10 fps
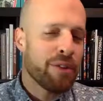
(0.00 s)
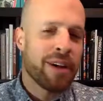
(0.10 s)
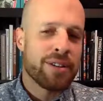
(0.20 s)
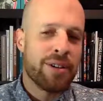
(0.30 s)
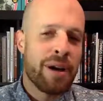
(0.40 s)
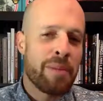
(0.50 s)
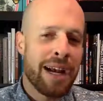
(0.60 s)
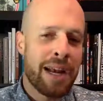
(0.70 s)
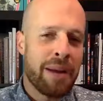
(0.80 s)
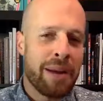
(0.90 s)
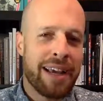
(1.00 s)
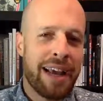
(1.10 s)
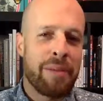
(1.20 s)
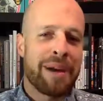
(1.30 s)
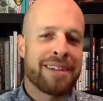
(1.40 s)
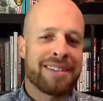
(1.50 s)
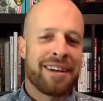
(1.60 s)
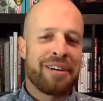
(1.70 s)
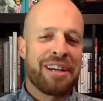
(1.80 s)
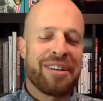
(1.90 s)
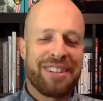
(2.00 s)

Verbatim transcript: goes around bragging about Care Bears, though. You know,